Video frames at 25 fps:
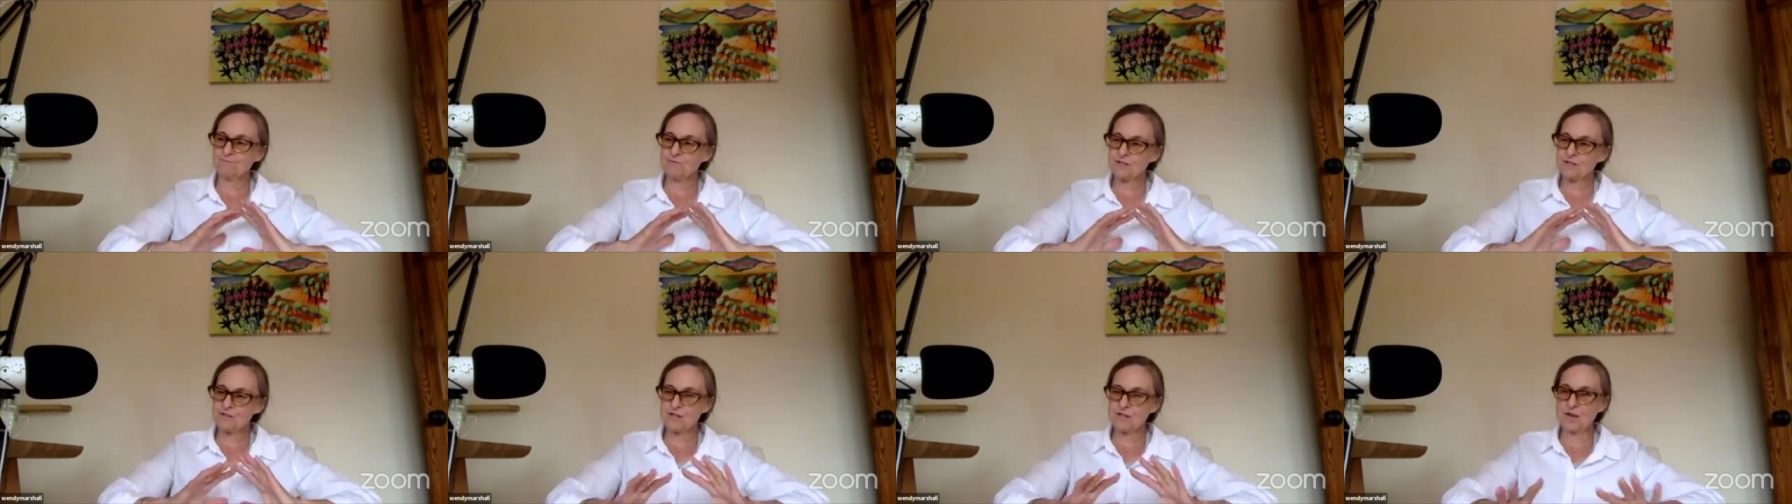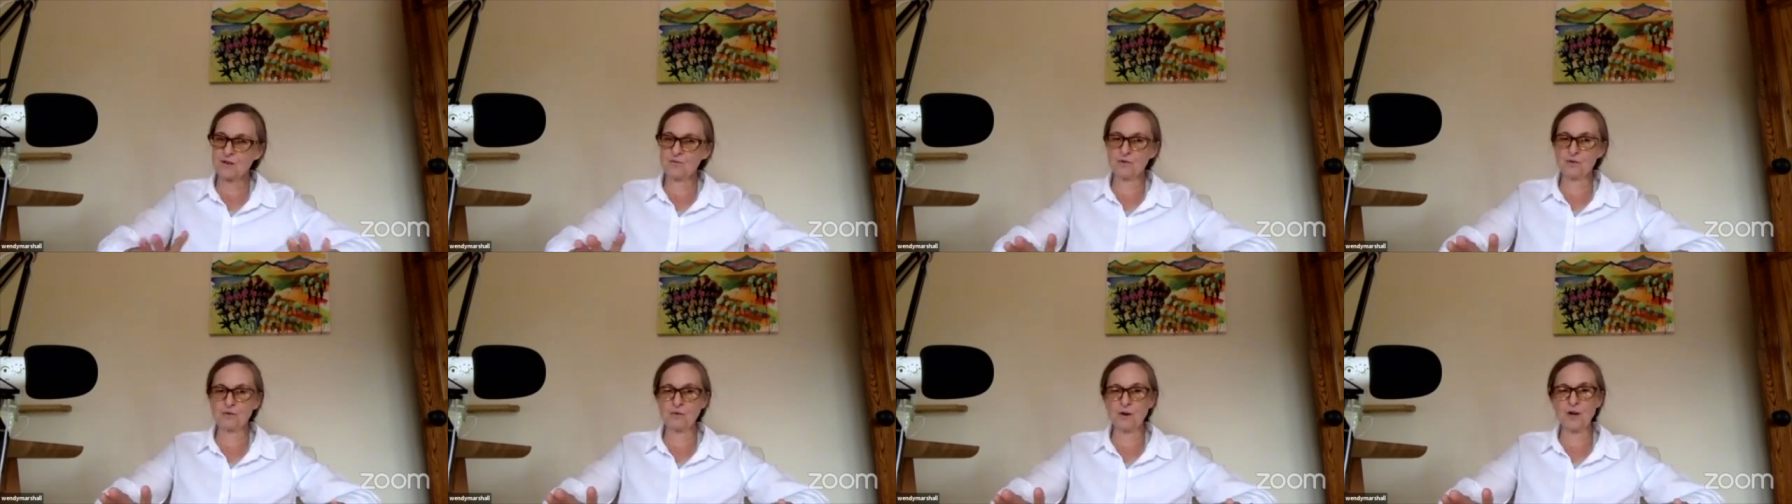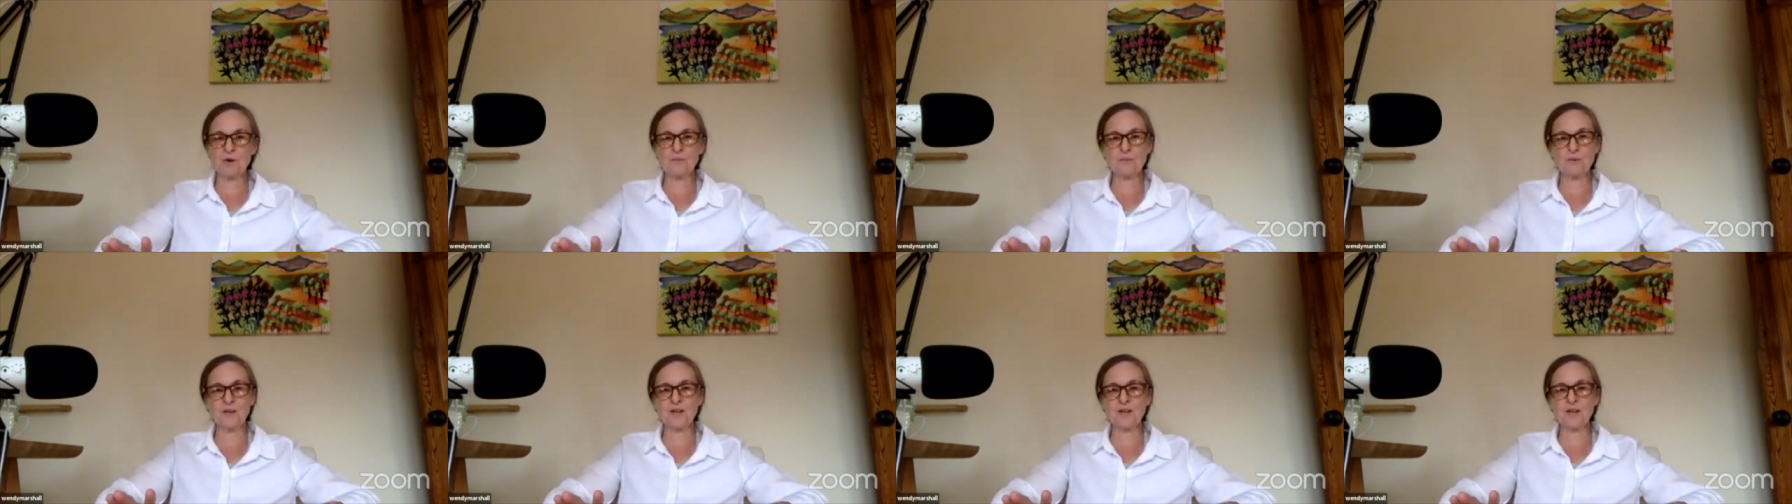So have a
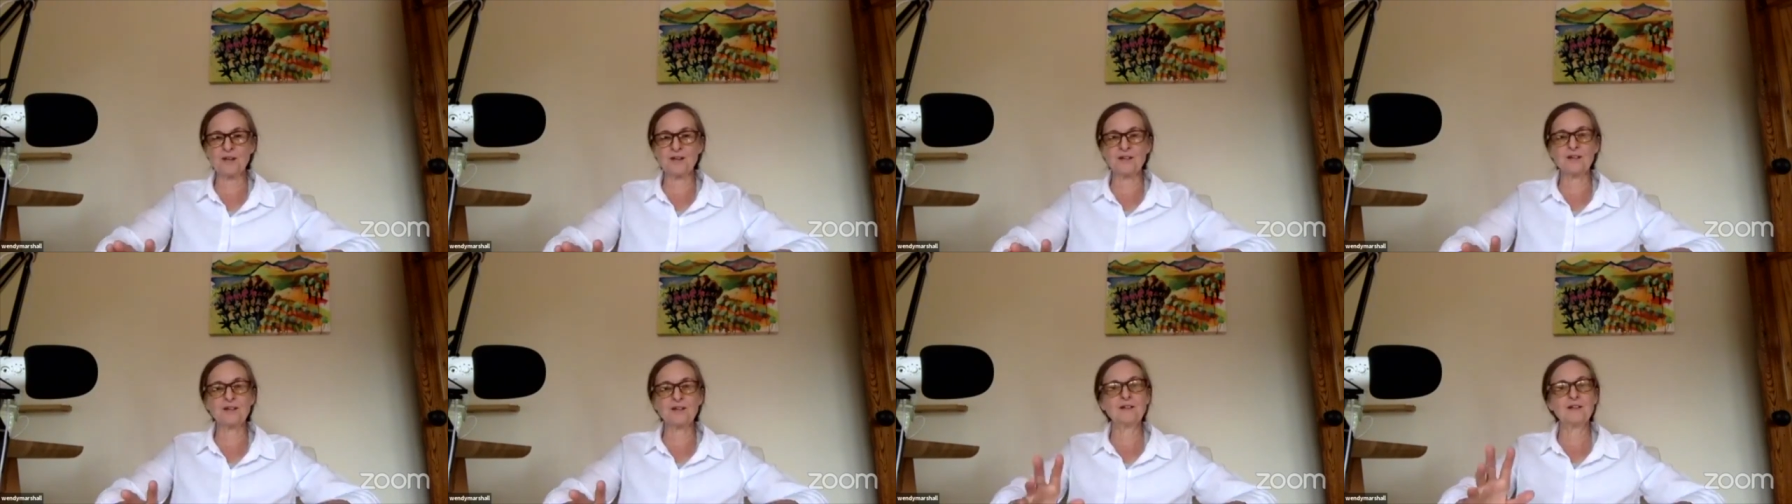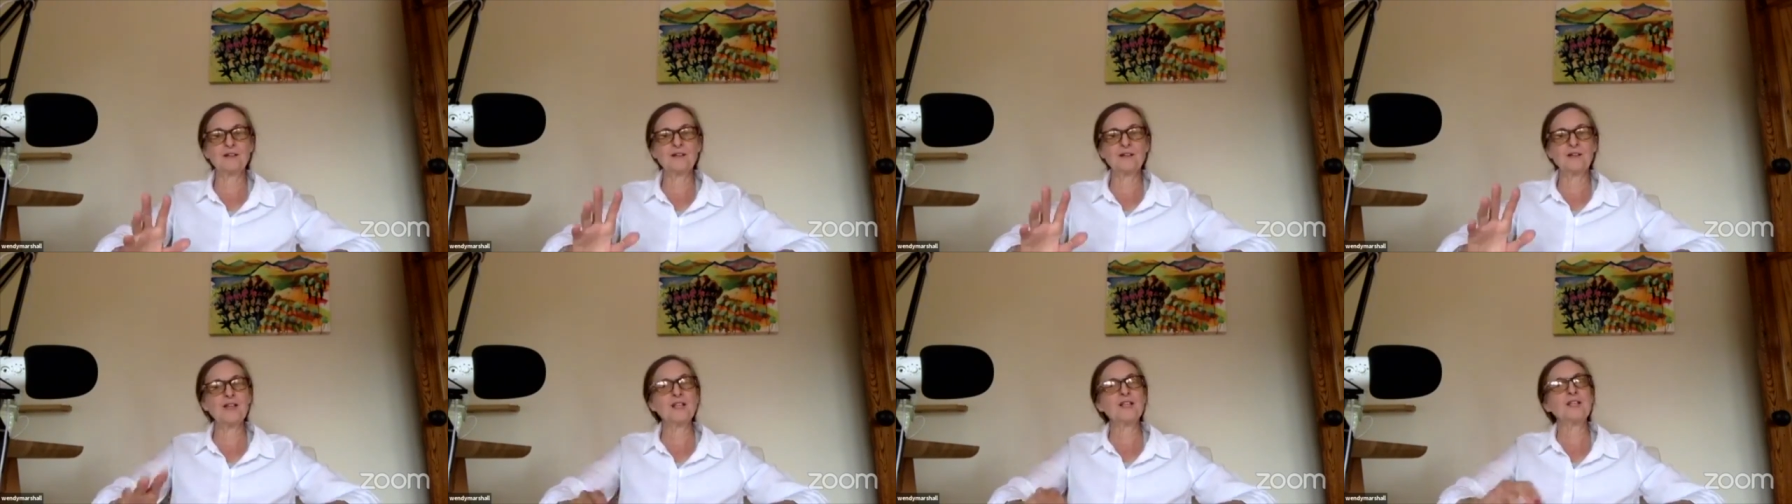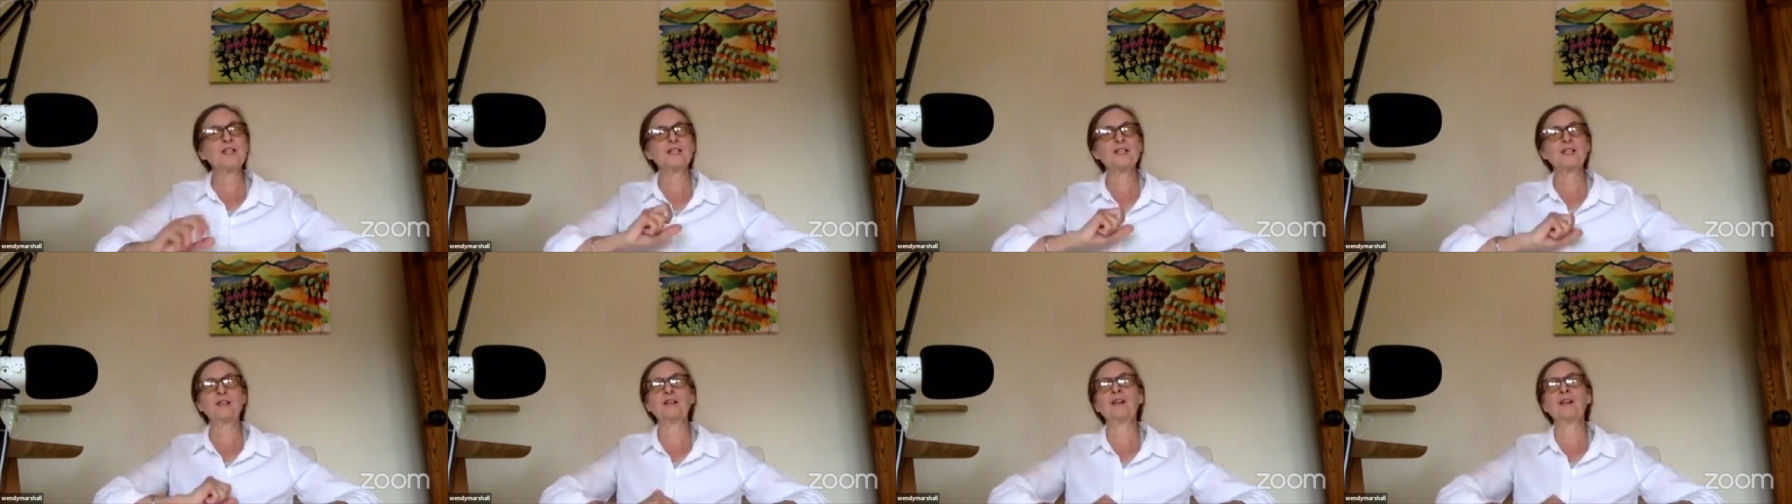great week.
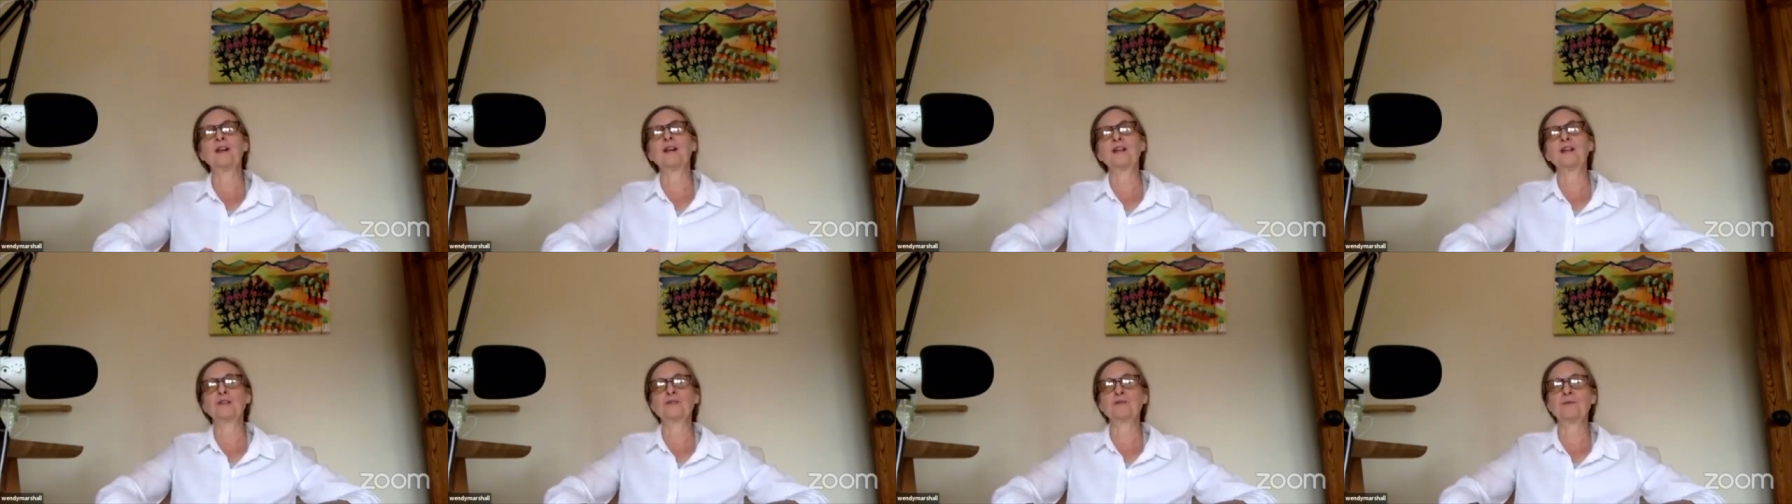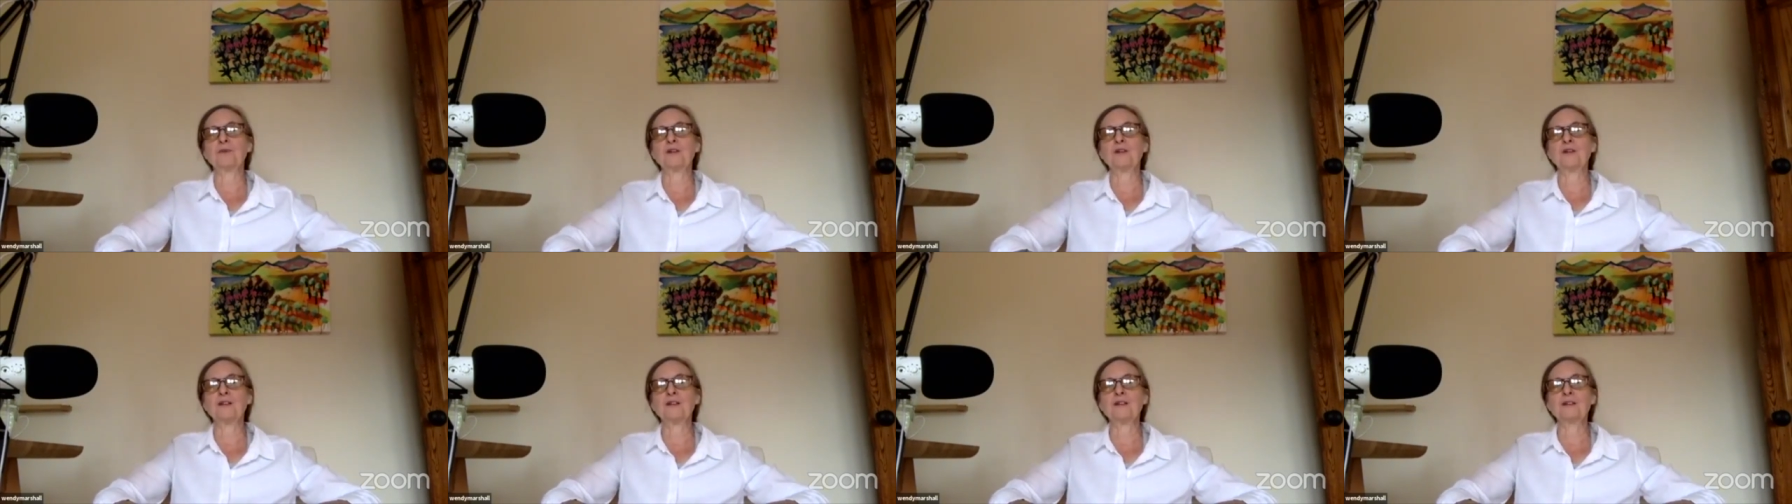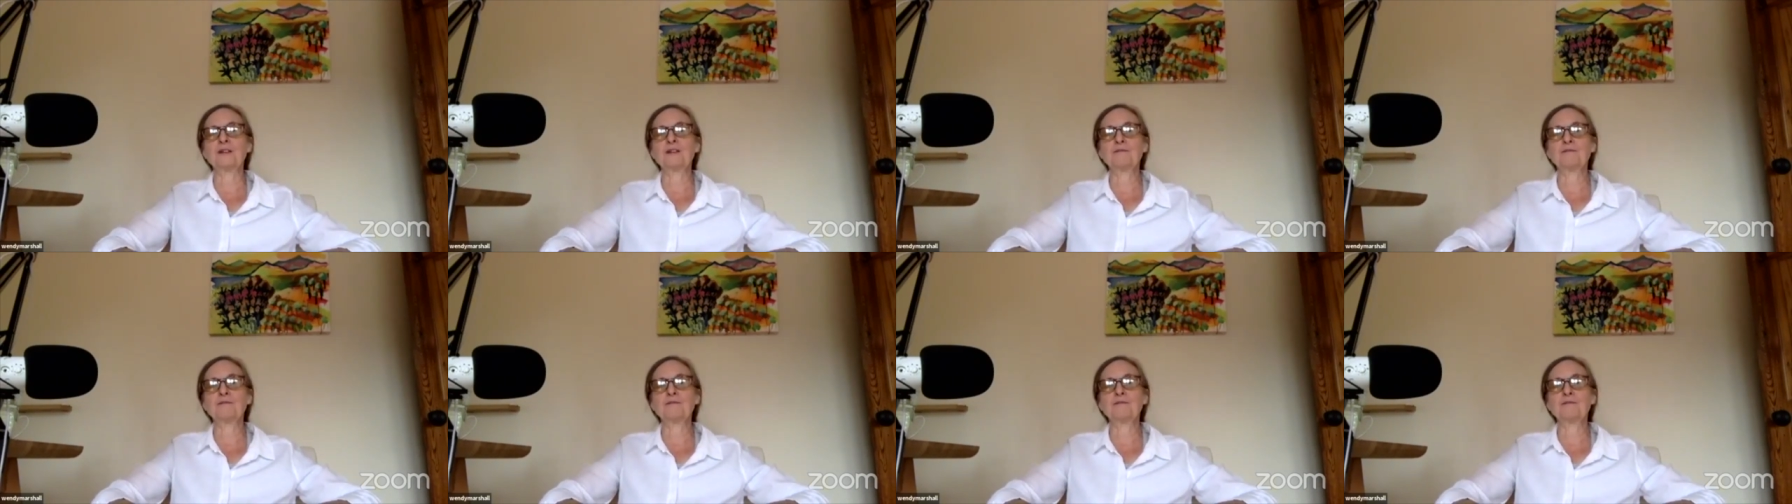See you next week.